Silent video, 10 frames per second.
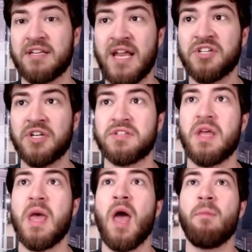extensions,
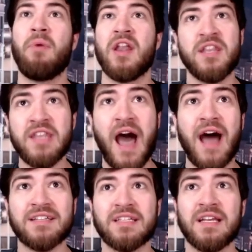but
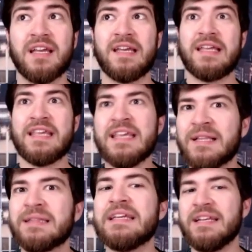not
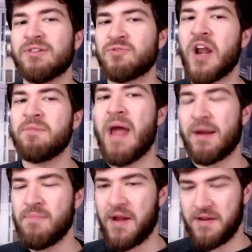elite running
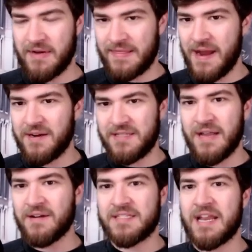back money, right? There's
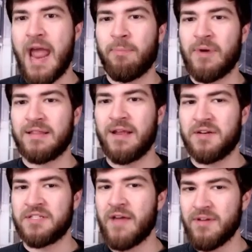the gap right
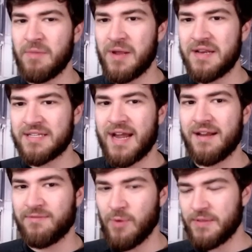there. 7 million is kind
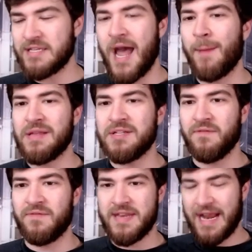of where the top is
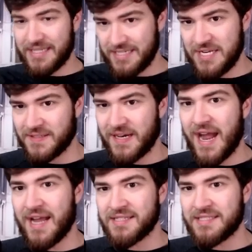of the next tier
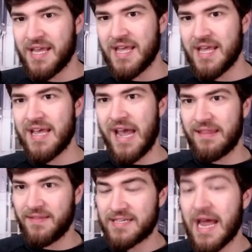guys. And
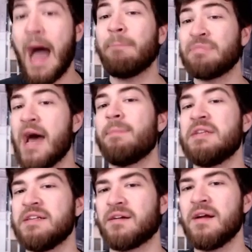then the top
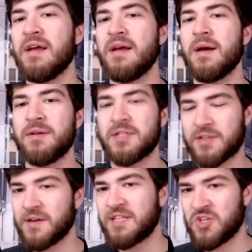tier
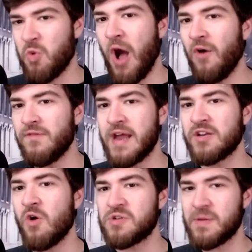starts at 12
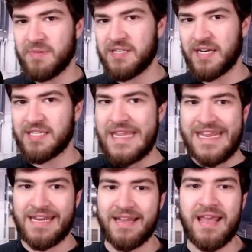and goes up to
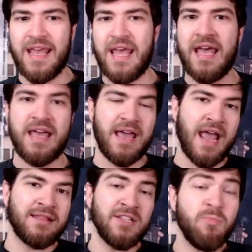16.
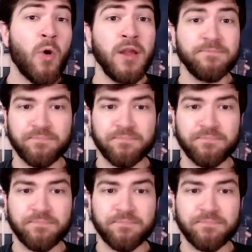At this point,